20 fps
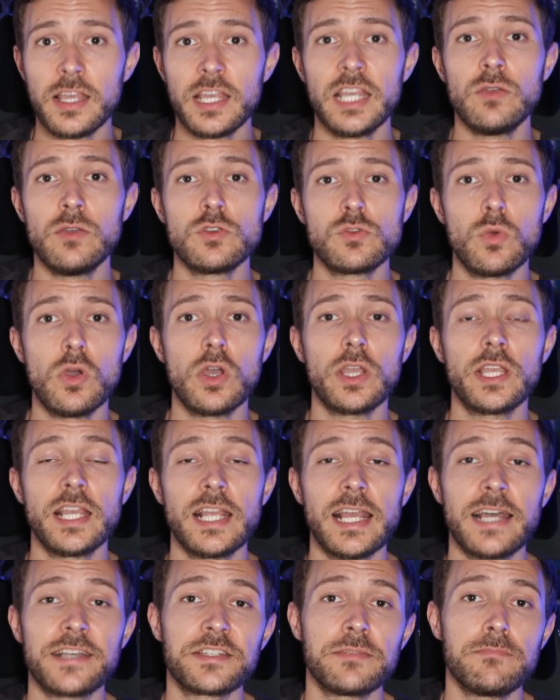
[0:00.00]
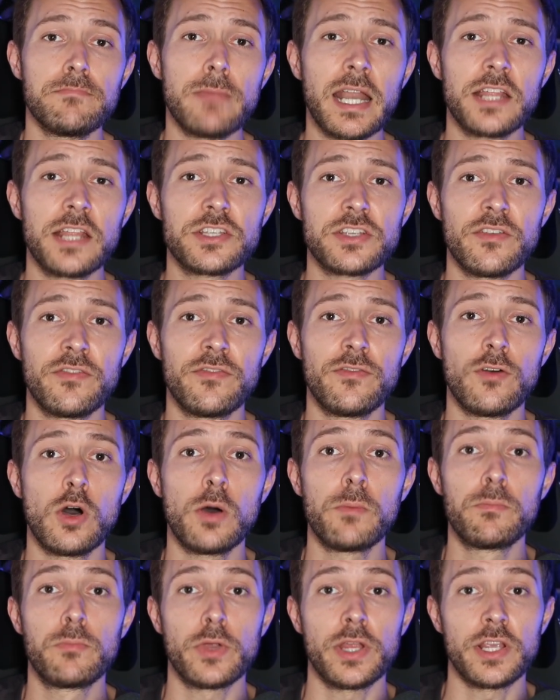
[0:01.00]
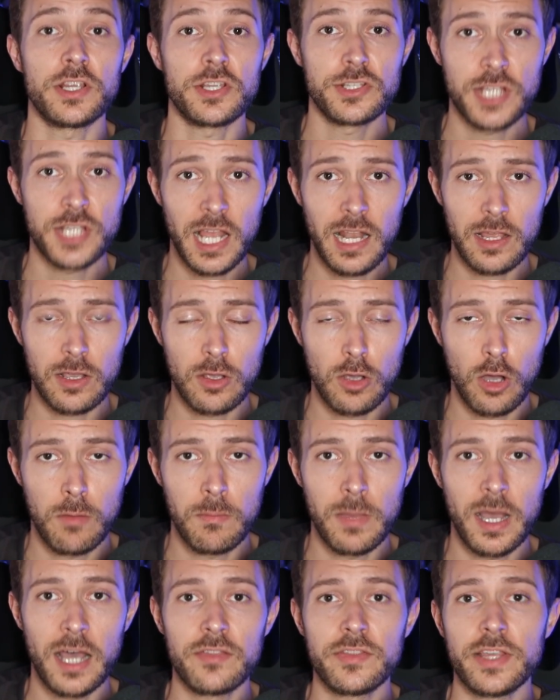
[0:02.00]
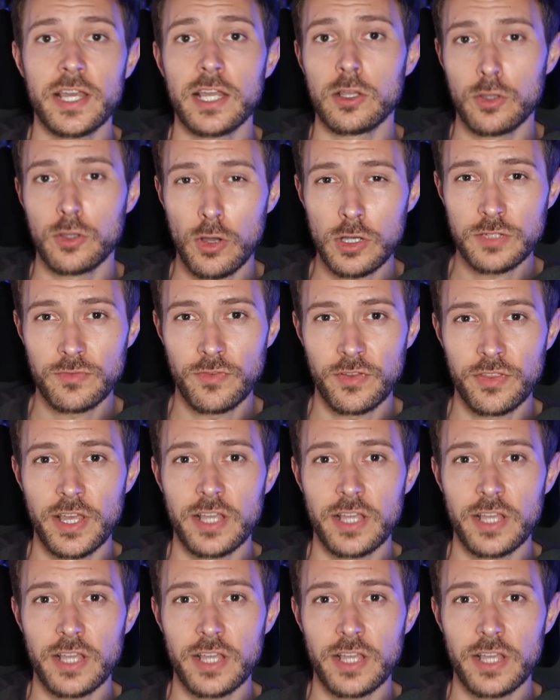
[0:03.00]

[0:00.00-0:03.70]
he was working as a manager for British Telecom at their Gosforth